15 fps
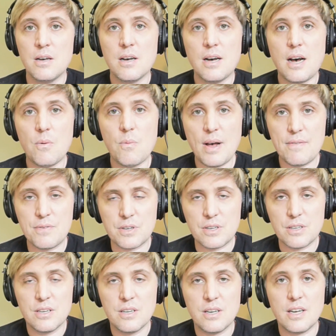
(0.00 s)

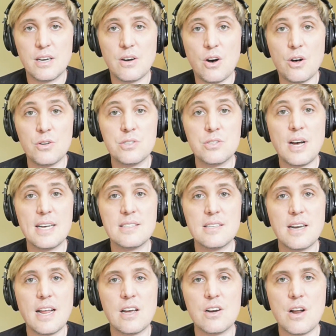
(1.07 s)
However, it also has
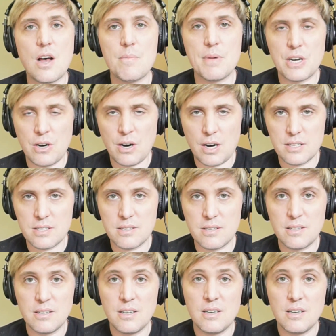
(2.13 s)
an economic cost.